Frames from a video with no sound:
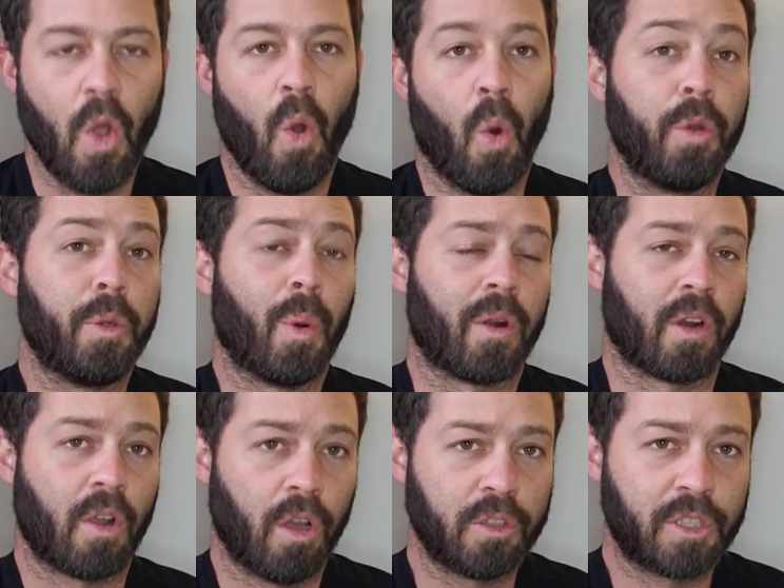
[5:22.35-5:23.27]
or you are a
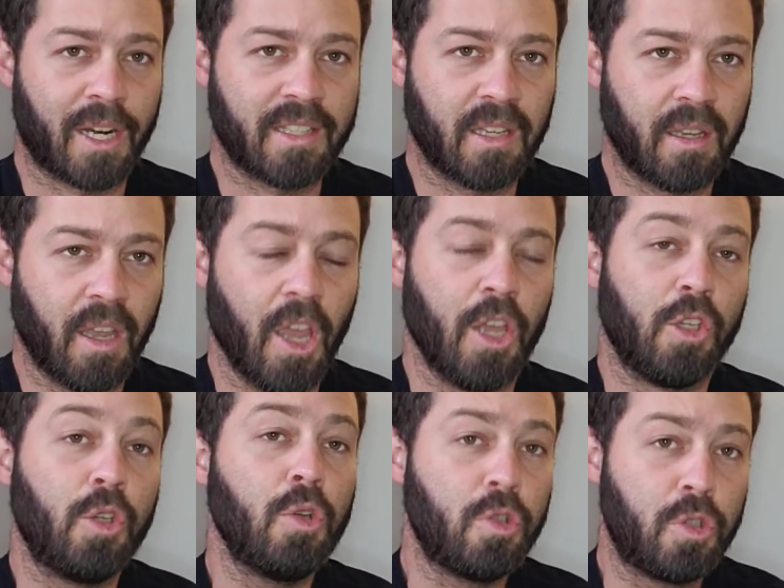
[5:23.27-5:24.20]
contractor,
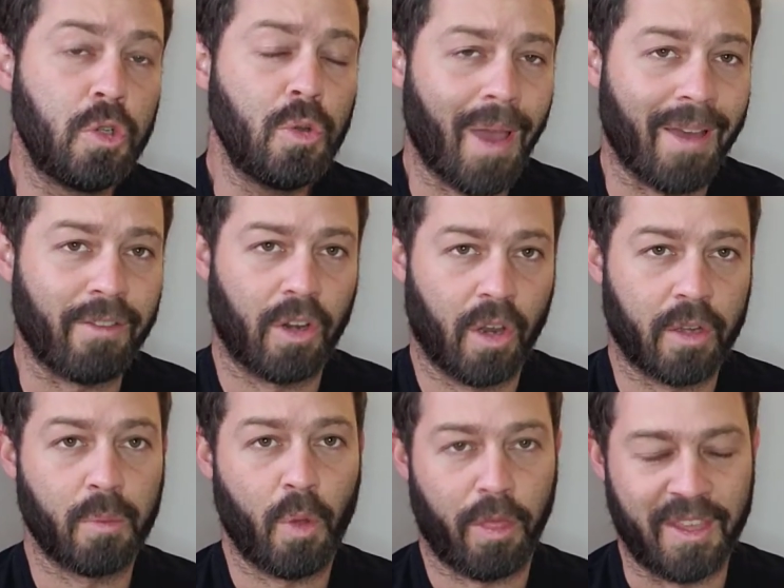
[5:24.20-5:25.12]
you do have a
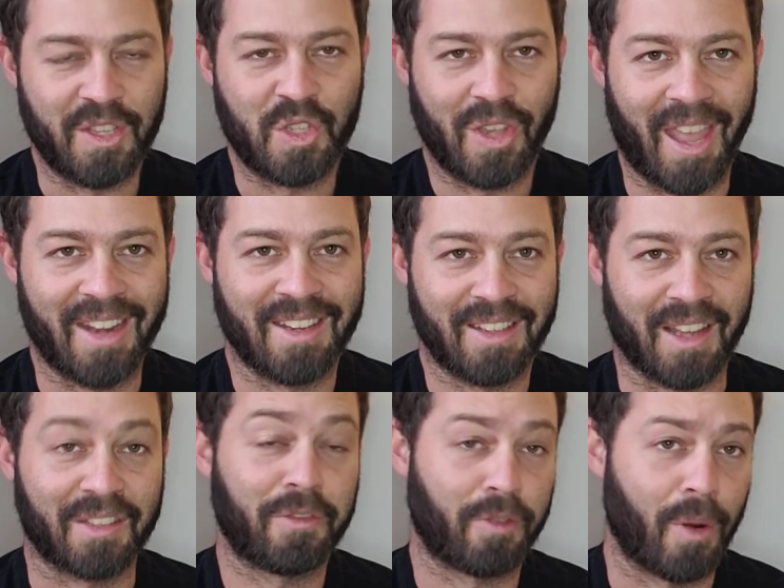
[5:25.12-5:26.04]
lot more things you can
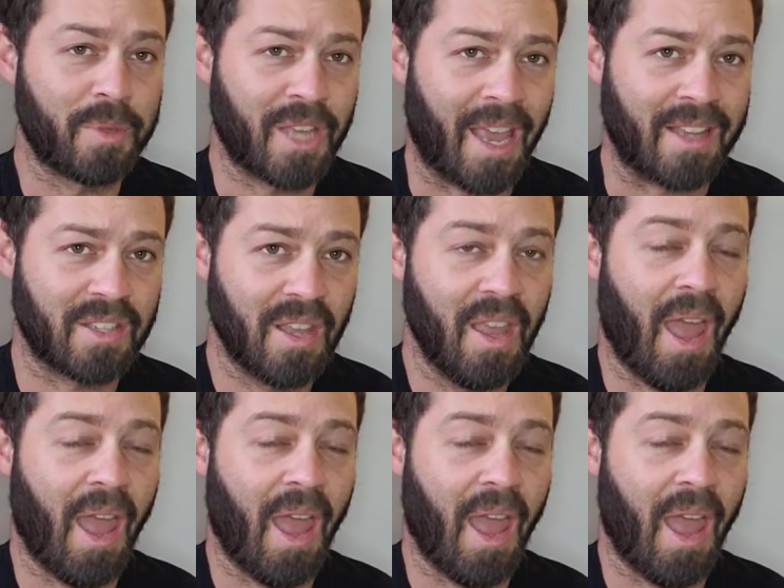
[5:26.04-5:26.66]
deduct from tax,